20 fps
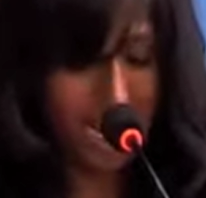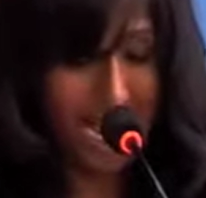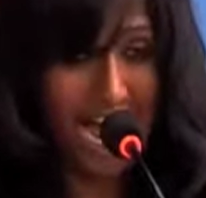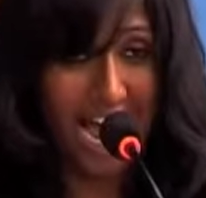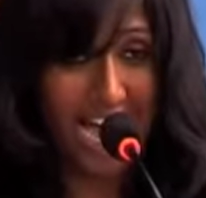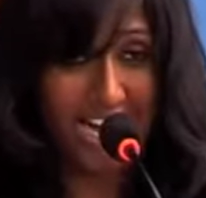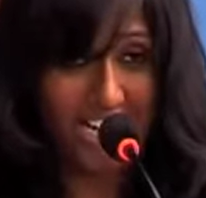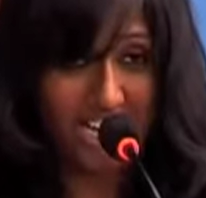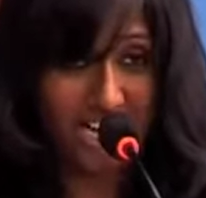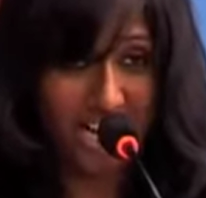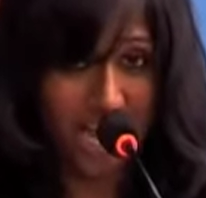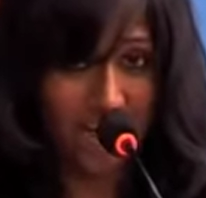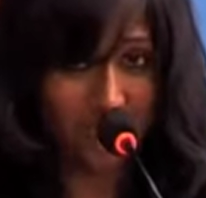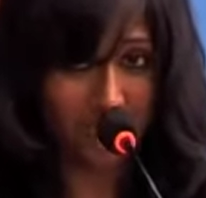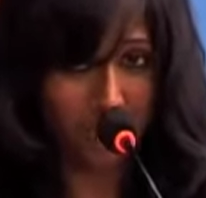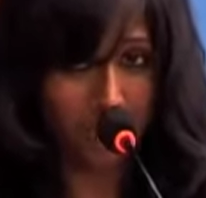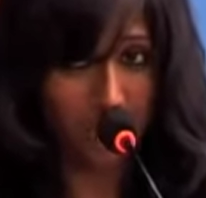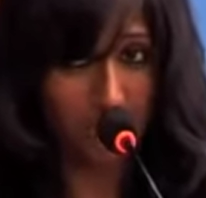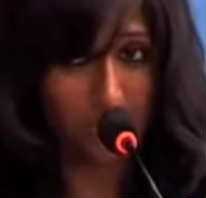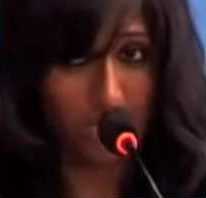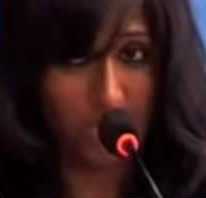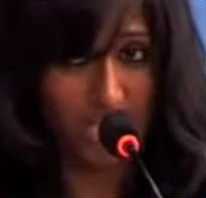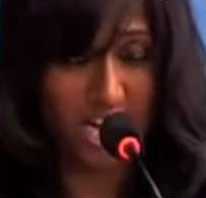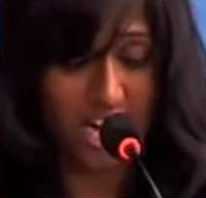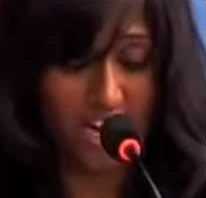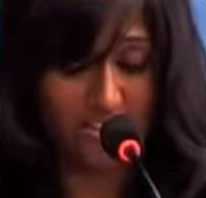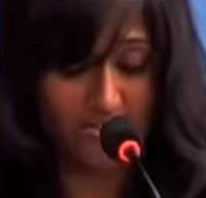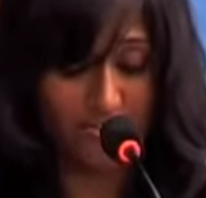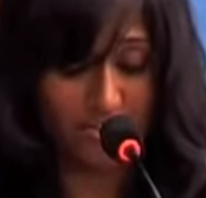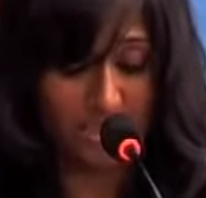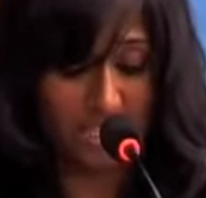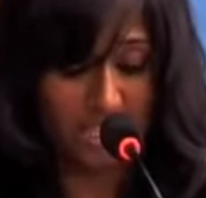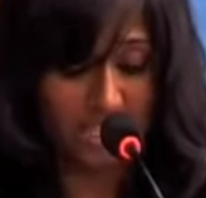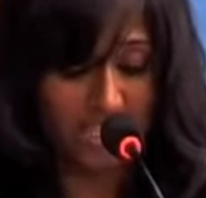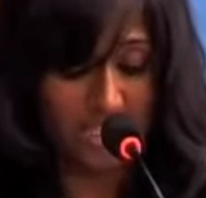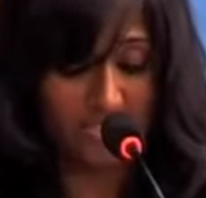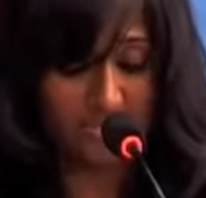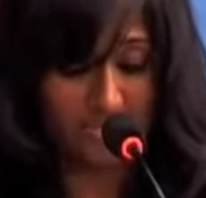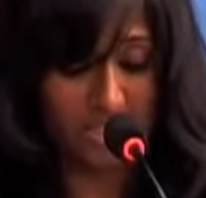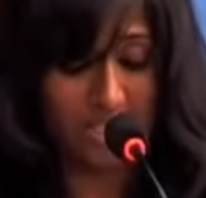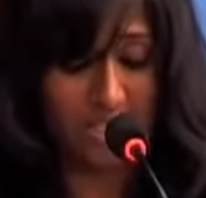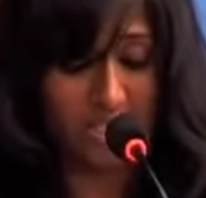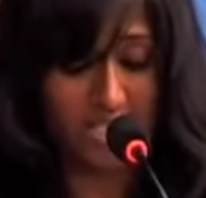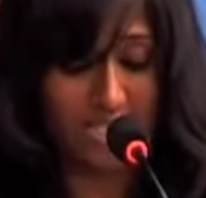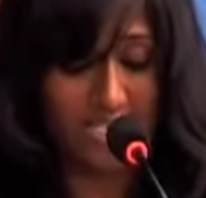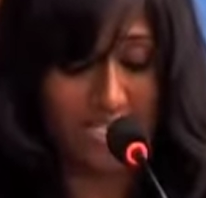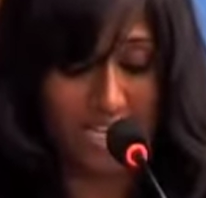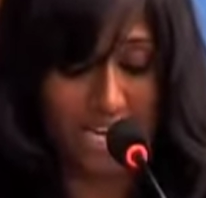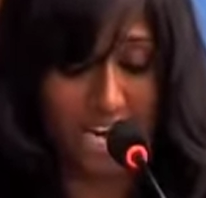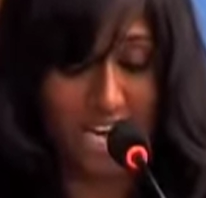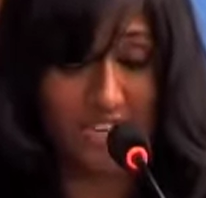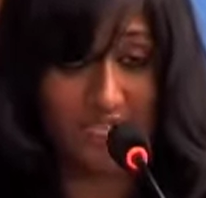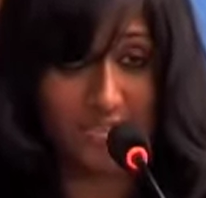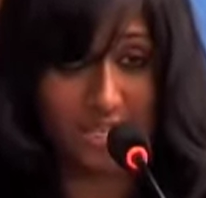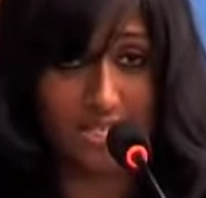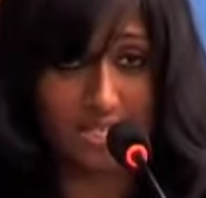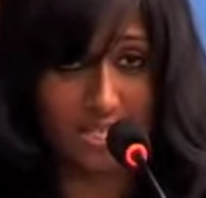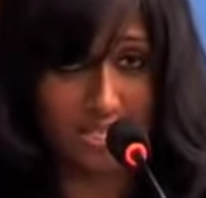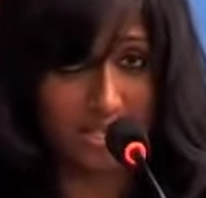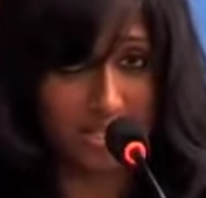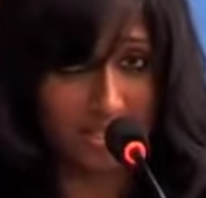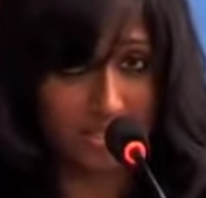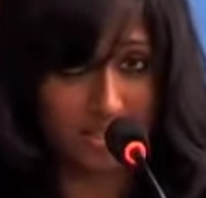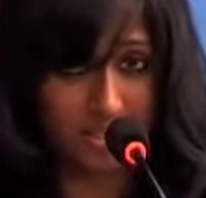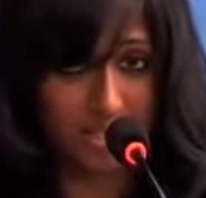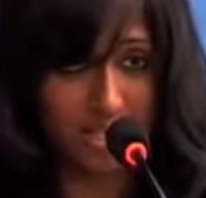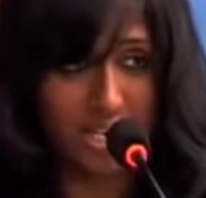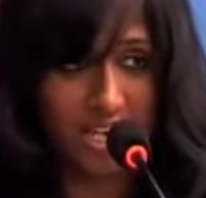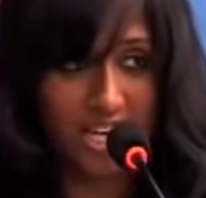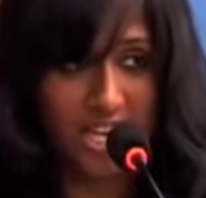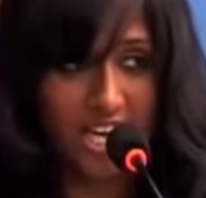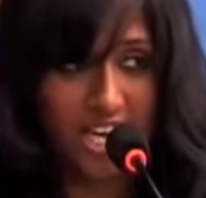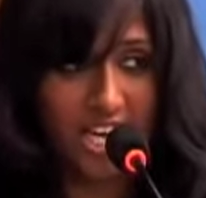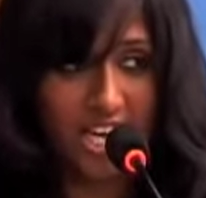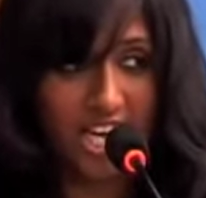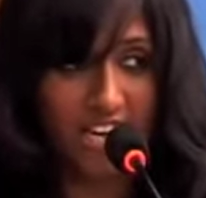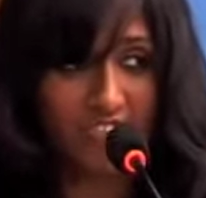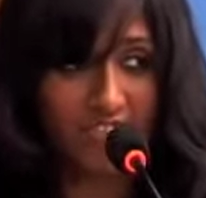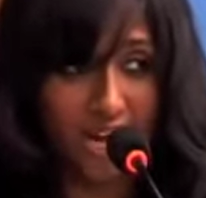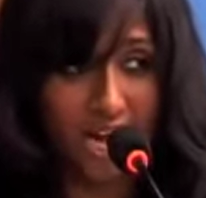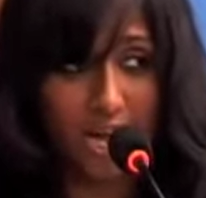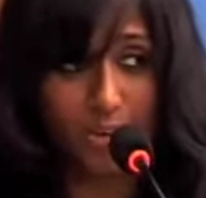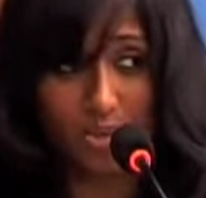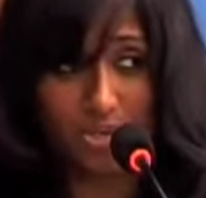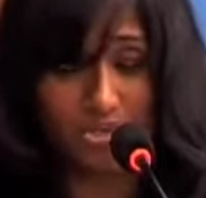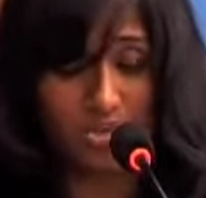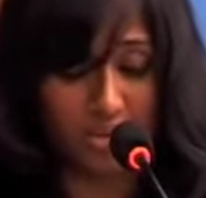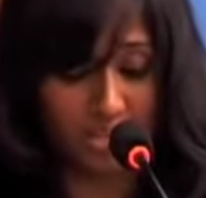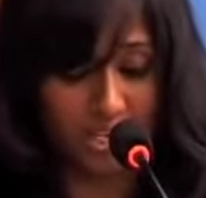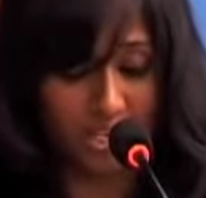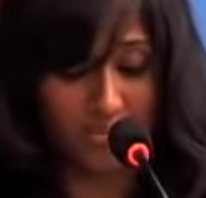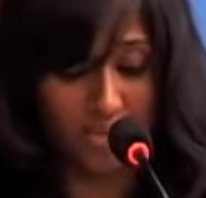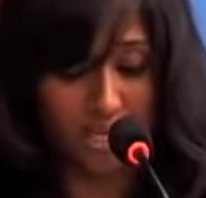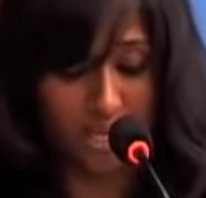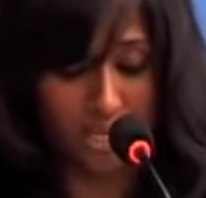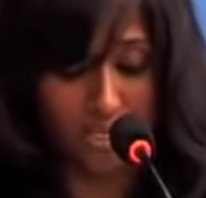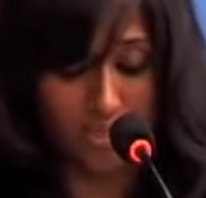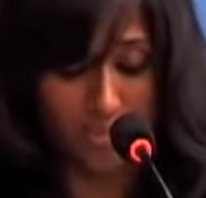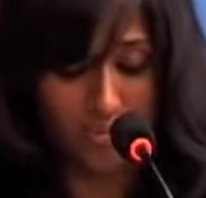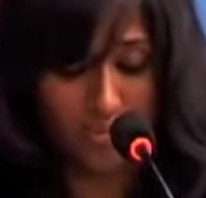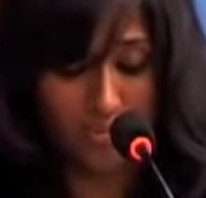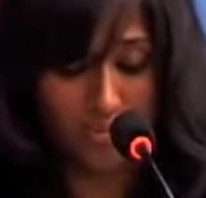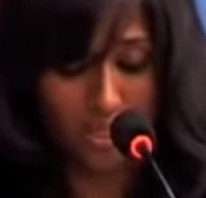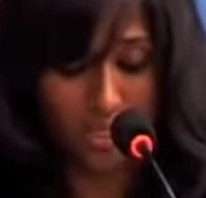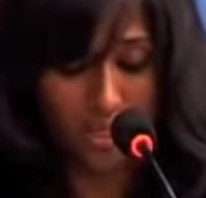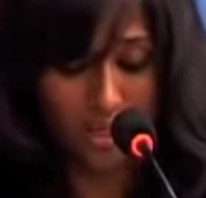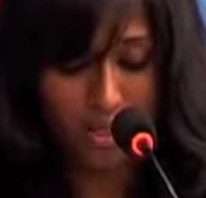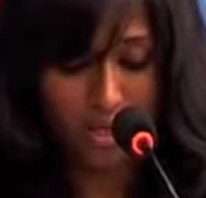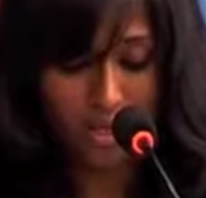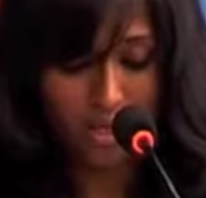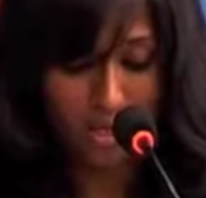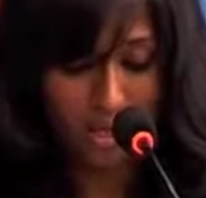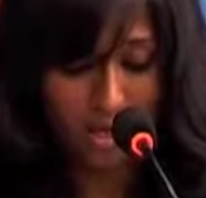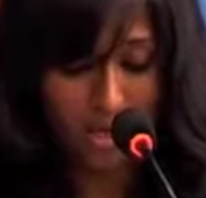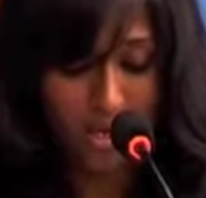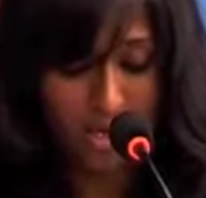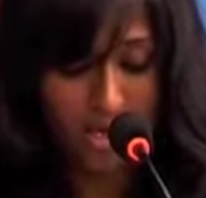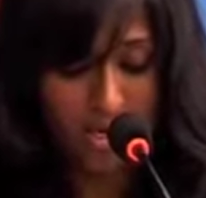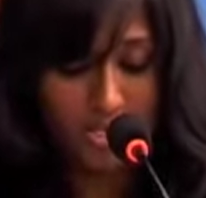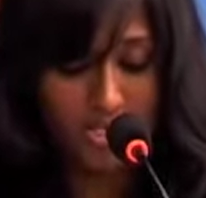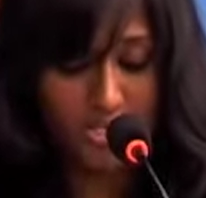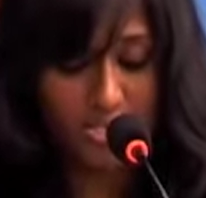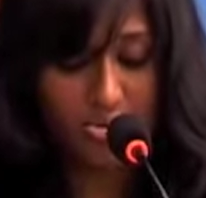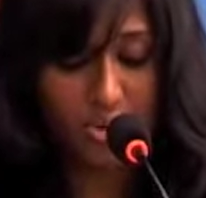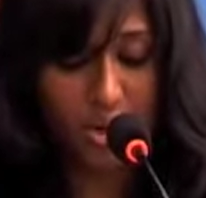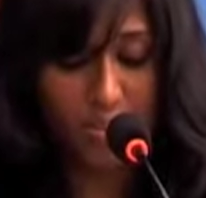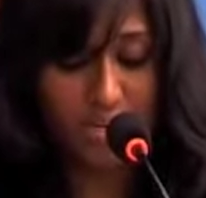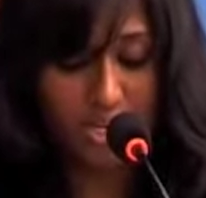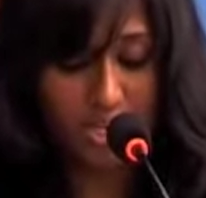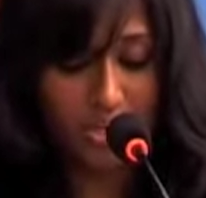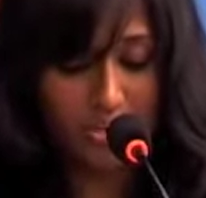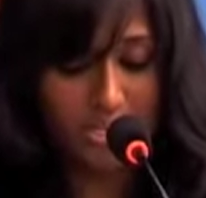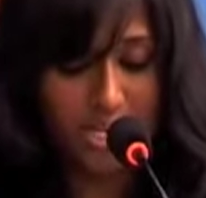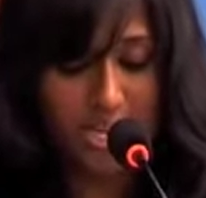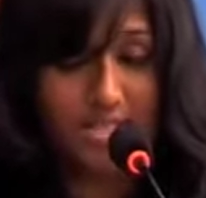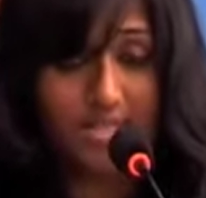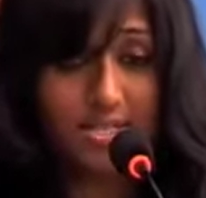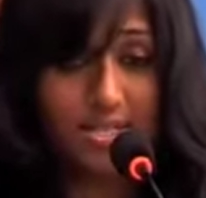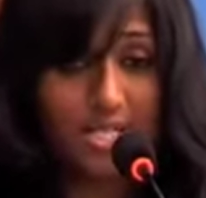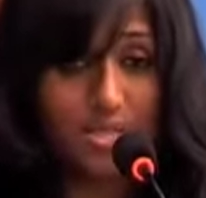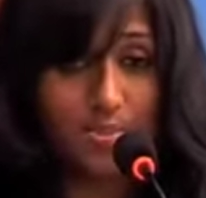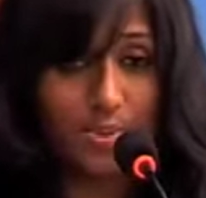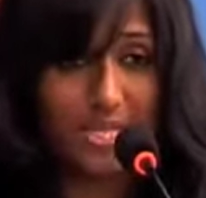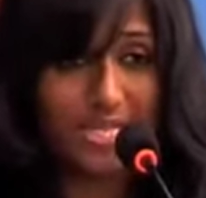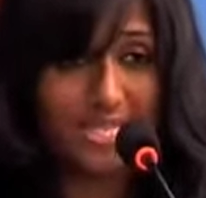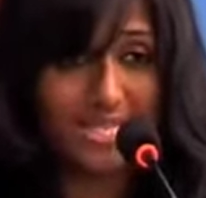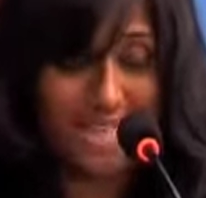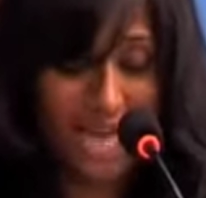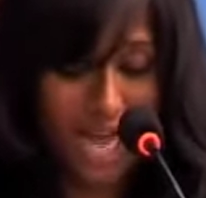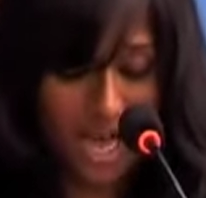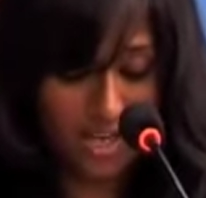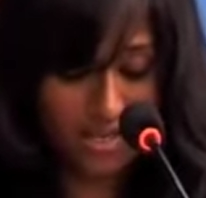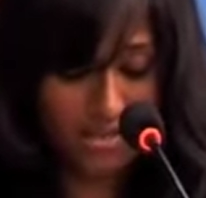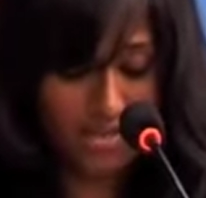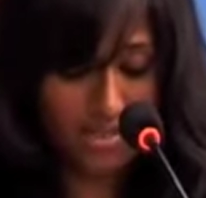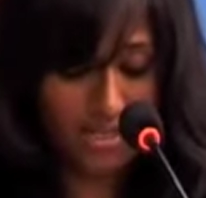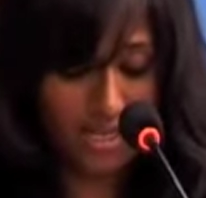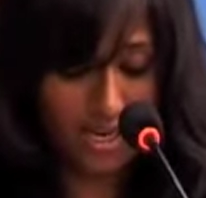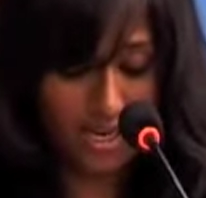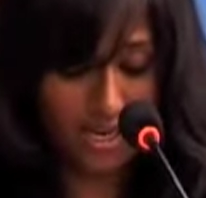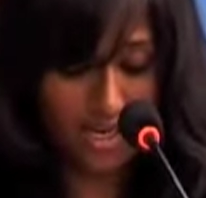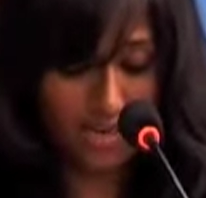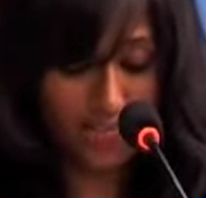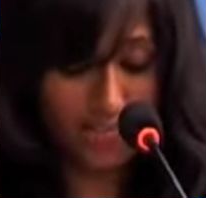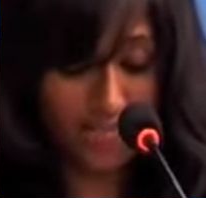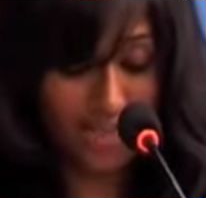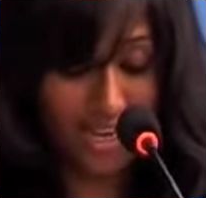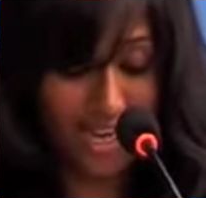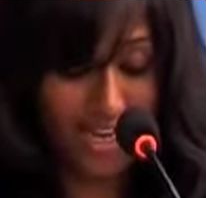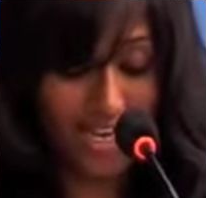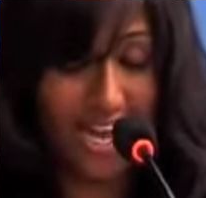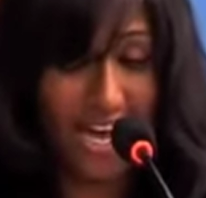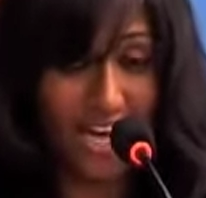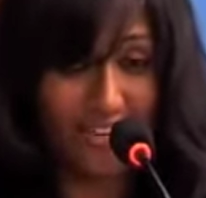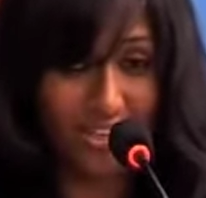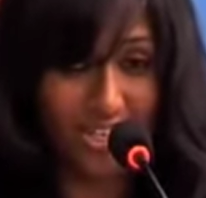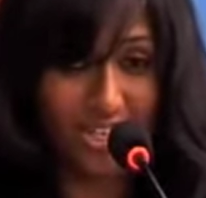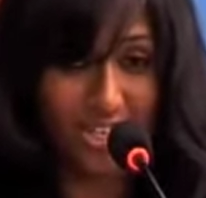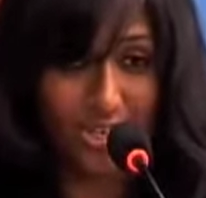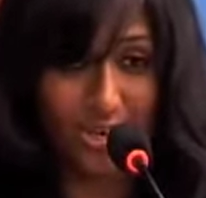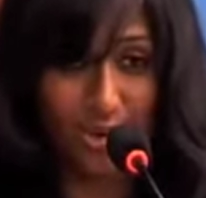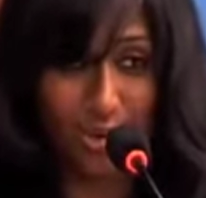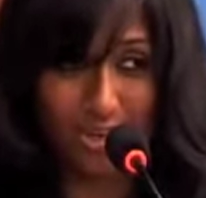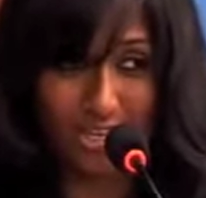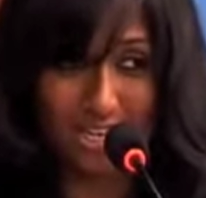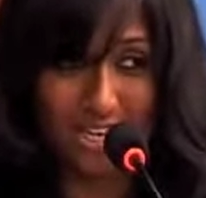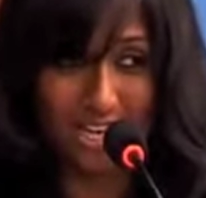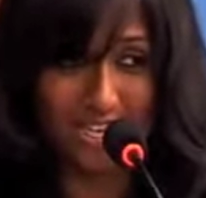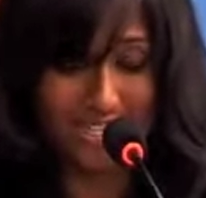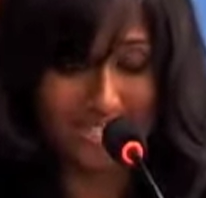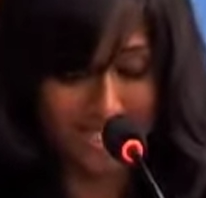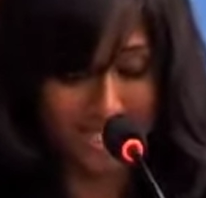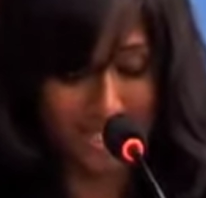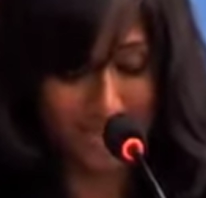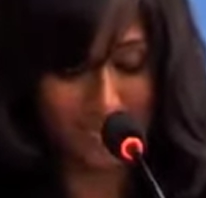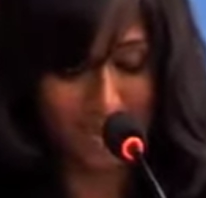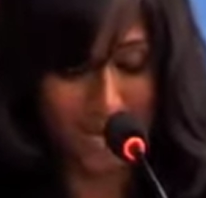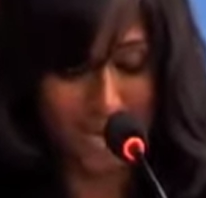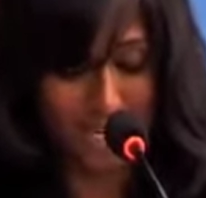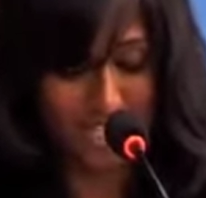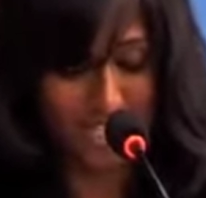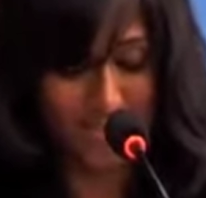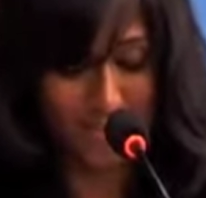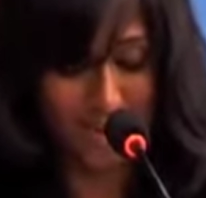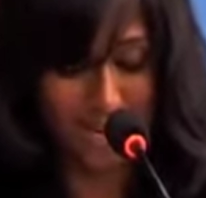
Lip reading: I never would have believed this life existed if I was not living it. Scrubbing utensils with sand and having goatlets as